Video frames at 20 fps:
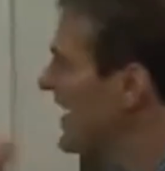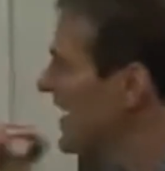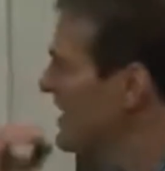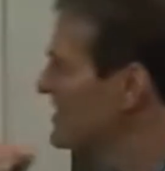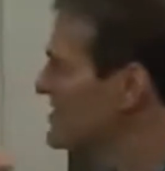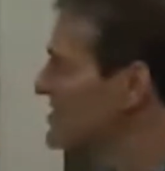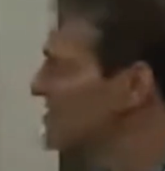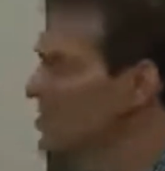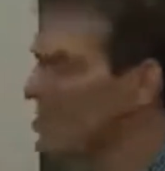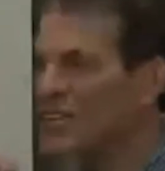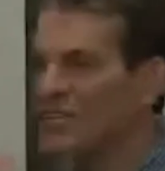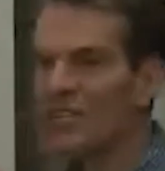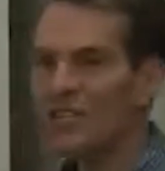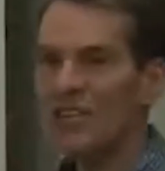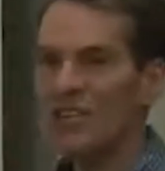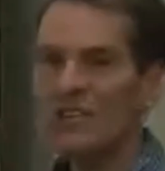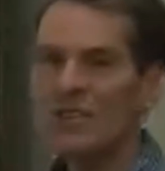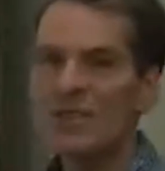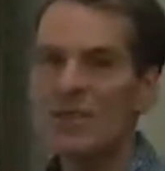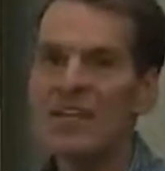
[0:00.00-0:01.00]
X star is
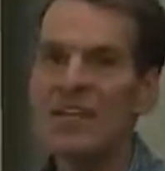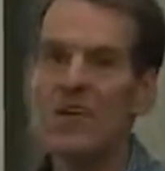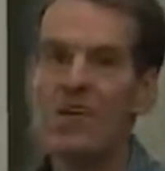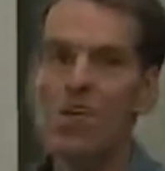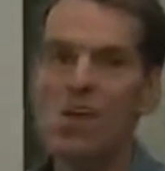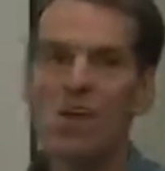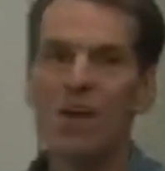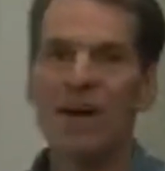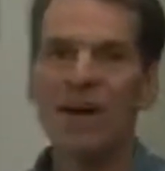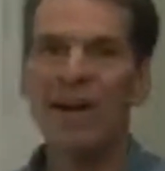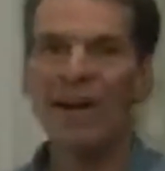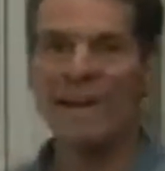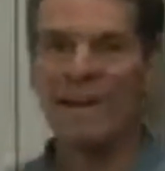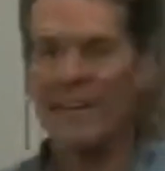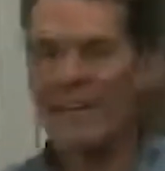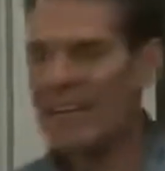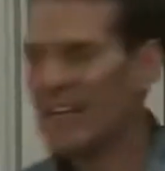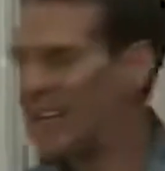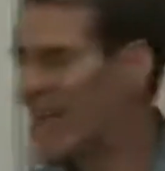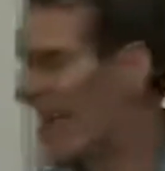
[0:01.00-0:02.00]
the unique one
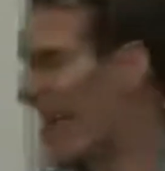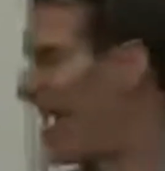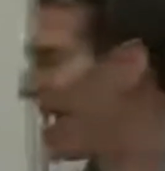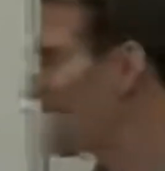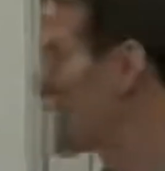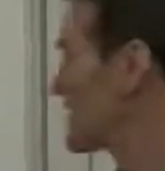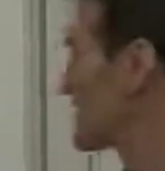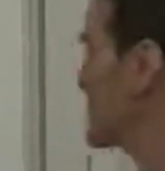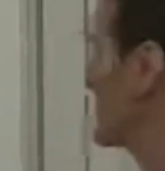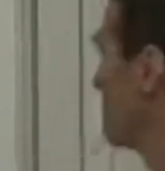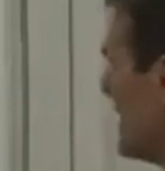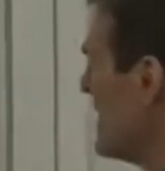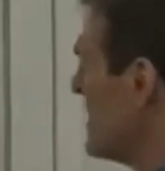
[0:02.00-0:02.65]
in X.